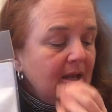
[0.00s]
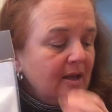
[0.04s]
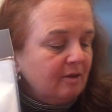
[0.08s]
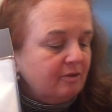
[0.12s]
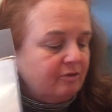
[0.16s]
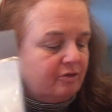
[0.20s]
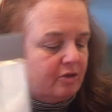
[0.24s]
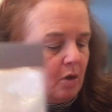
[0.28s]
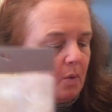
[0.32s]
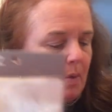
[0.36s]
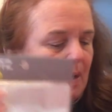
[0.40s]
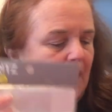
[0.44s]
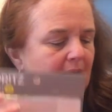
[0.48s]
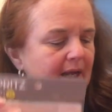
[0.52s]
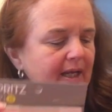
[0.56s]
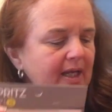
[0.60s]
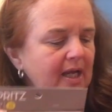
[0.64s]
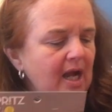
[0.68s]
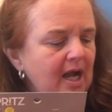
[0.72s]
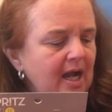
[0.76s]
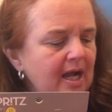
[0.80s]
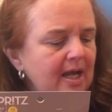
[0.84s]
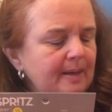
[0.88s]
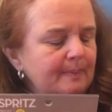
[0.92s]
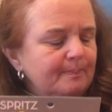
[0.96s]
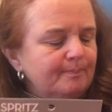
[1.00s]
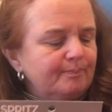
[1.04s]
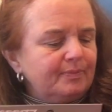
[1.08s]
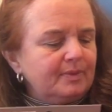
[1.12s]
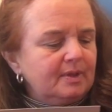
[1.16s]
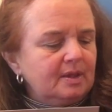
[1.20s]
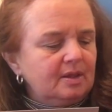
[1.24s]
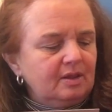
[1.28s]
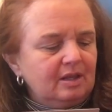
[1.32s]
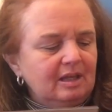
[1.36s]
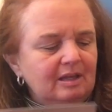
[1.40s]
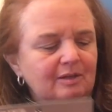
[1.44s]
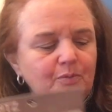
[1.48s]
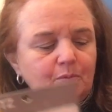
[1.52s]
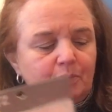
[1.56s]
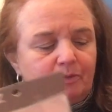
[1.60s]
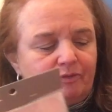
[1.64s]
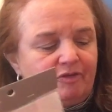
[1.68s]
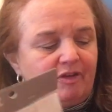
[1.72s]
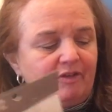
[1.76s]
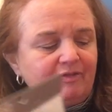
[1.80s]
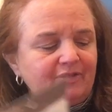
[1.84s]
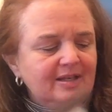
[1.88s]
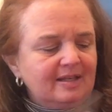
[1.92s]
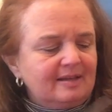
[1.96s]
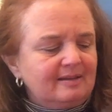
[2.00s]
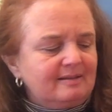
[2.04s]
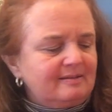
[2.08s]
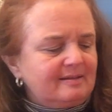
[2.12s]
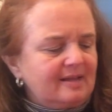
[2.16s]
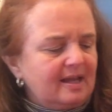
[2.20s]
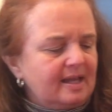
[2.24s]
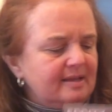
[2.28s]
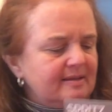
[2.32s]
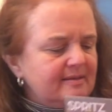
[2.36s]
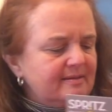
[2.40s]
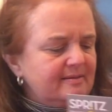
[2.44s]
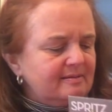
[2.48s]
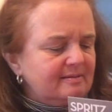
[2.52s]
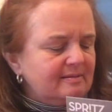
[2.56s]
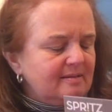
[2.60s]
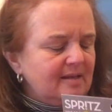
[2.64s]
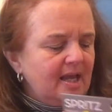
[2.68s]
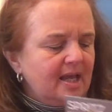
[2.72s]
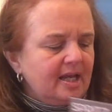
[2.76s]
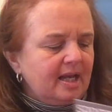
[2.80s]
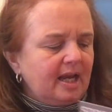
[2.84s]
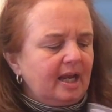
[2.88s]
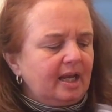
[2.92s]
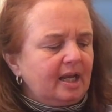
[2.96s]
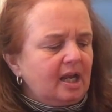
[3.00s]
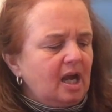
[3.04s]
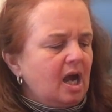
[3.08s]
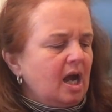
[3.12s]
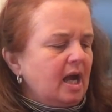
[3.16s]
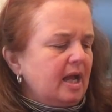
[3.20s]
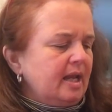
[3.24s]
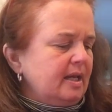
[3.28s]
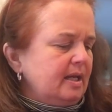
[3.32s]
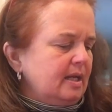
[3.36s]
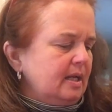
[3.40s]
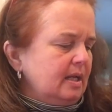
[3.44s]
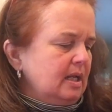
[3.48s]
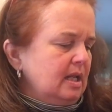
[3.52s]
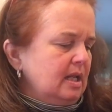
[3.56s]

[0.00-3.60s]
So I got, these were 15 cents and I got,